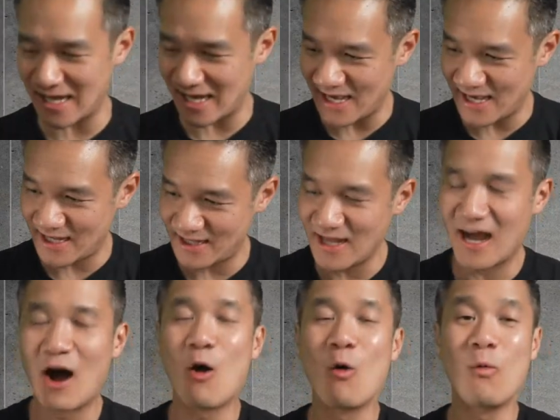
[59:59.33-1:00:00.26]
in
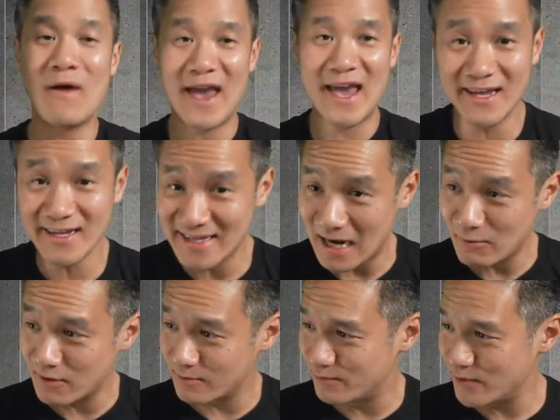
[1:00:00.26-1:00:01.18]
a way that
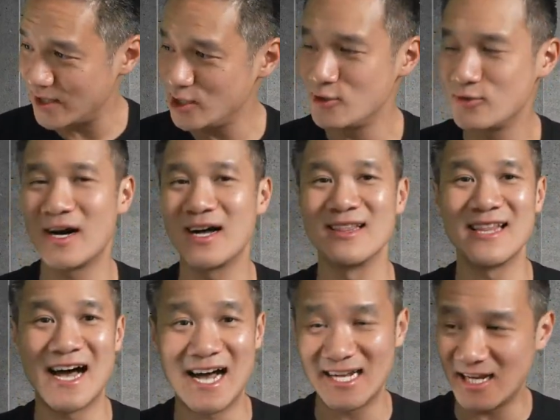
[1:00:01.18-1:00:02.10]
will bring you a
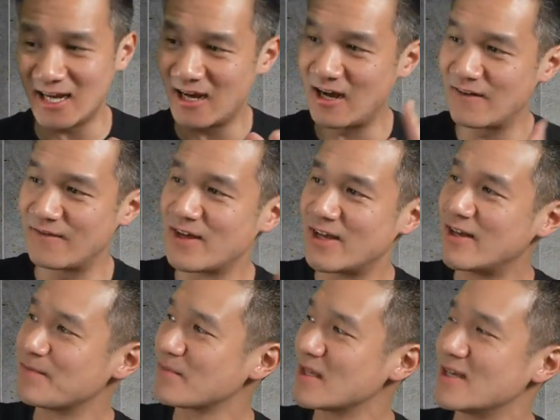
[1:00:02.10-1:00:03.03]
lot of
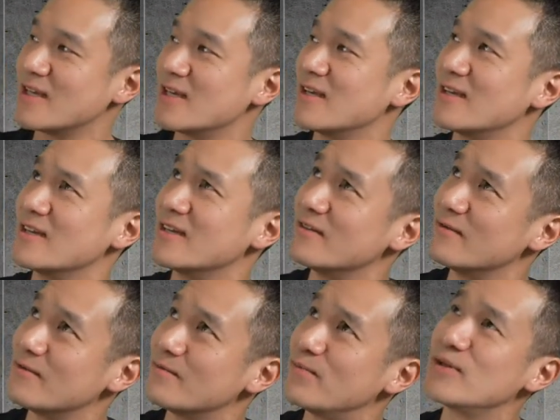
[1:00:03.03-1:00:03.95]

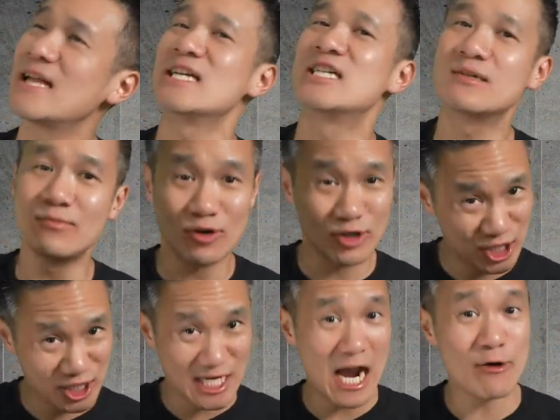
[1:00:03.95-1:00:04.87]
pleasurable
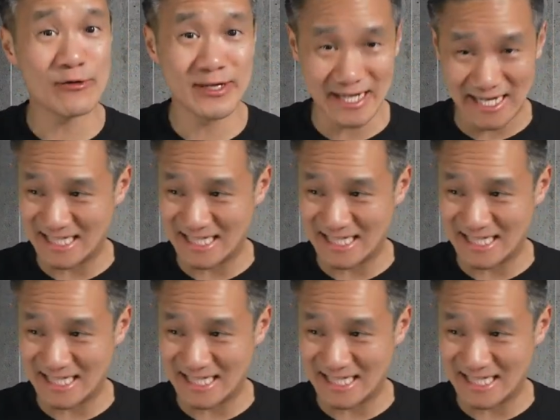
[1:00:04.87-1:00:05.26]
showering